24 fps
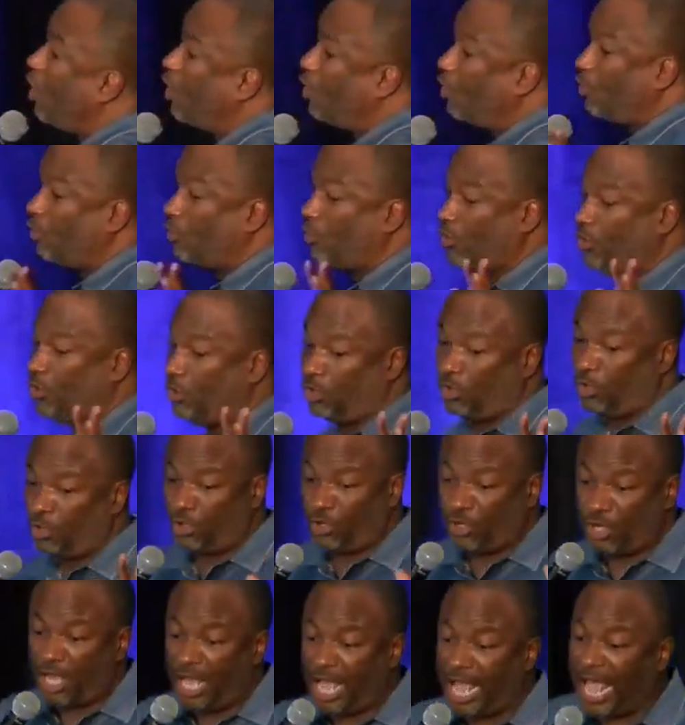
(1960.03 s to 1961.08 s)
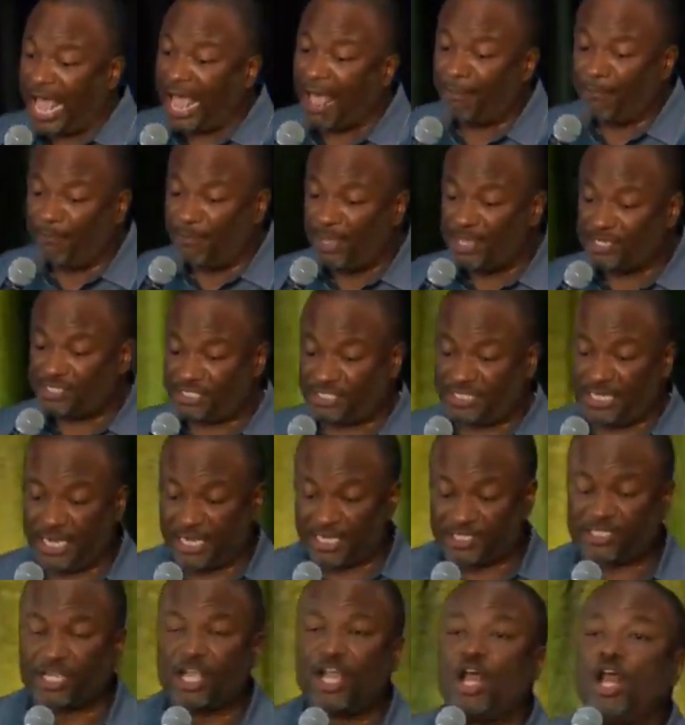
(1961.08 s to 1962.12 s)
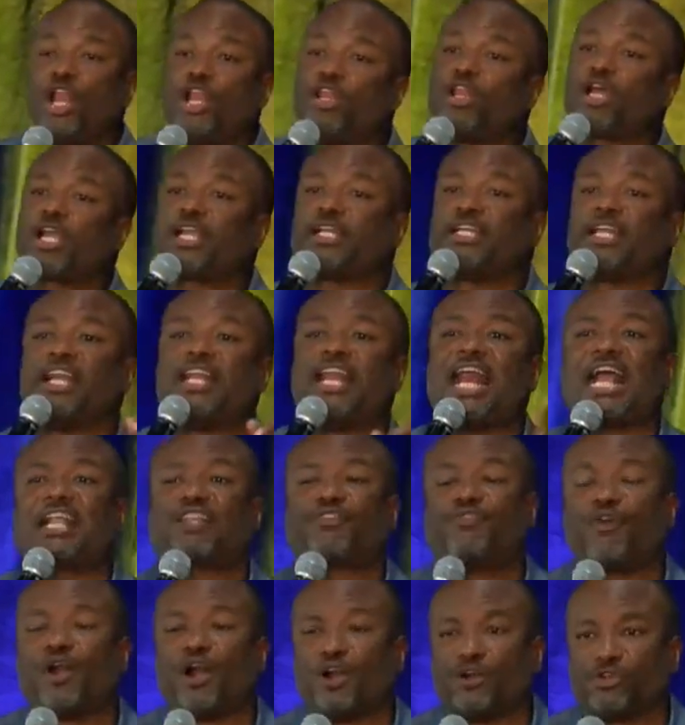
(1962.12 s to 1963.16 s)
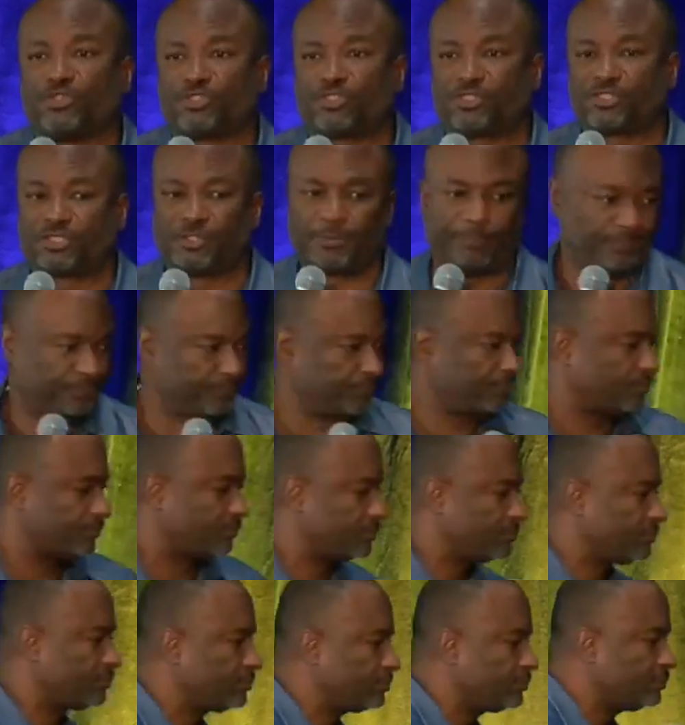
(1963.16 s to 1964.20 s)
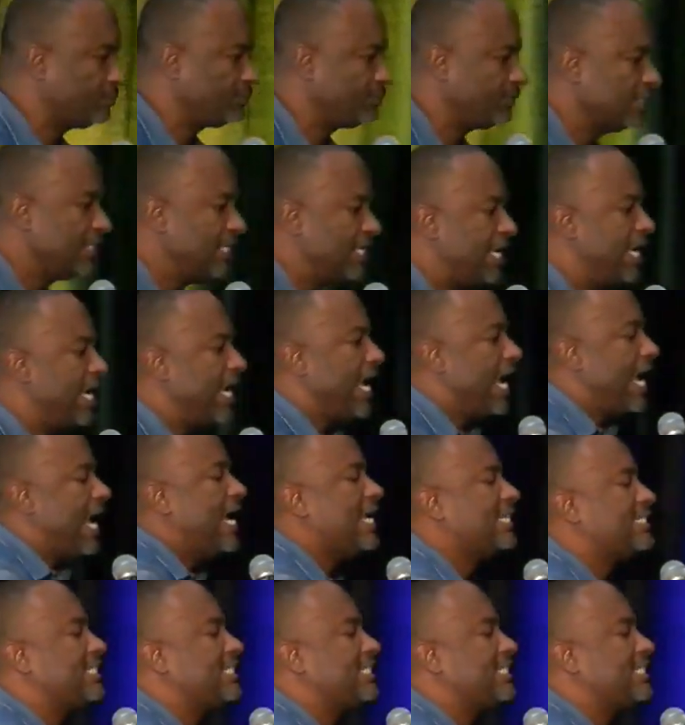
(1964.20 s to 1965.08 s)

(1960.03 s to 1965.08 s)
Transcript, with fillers: whoa. I missed this. Look at the next verse. He